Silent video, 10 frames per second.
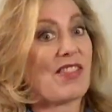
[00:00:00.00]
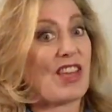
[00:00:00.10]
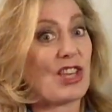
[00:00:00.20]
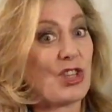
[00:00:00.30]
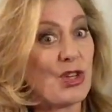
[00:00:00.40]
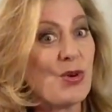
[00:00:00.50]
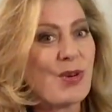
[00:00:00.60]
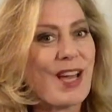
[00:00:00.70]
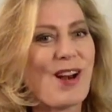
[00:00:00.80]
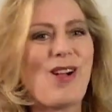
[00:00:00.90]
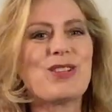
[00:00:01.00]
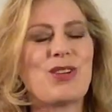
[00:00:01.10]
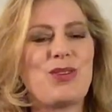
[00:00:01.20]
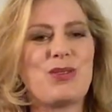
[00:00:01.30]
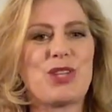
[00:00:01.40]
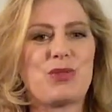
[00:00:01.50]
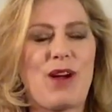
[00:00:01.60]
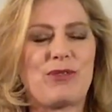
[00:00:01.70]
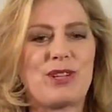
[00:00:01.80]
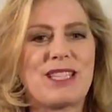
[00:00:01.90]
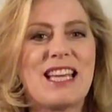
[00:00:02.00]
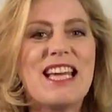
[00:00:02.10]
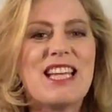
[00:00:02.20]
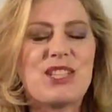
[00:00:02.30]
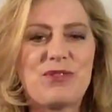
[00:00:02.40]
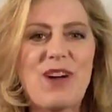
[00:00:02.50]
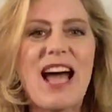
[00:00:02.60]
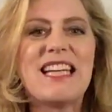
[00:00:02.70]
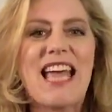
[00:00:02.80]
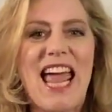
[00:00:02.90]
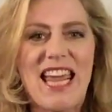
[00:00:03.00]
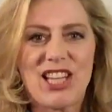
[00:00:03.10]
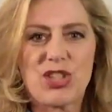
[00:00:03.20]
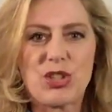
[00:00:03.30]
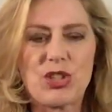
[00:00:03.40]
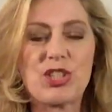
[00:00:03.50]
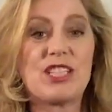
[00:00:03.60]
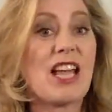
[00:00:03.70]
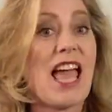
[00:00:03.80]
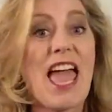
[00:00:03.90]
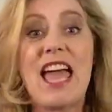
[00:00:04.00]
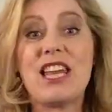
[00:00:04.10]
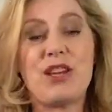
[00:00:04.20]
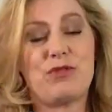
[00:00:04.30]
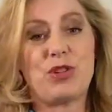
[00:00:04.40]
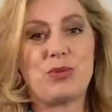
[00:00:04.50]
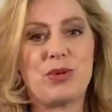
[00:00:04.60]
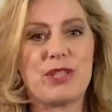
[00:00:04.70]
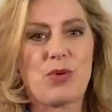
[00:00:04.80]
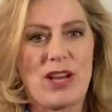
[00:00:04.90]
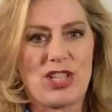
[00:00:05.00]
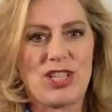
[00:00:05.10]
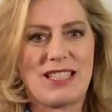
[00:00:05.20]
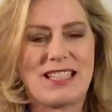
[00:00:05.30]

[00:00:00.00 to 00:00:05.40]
that you can also use as reference to find answers to any of your rules questions.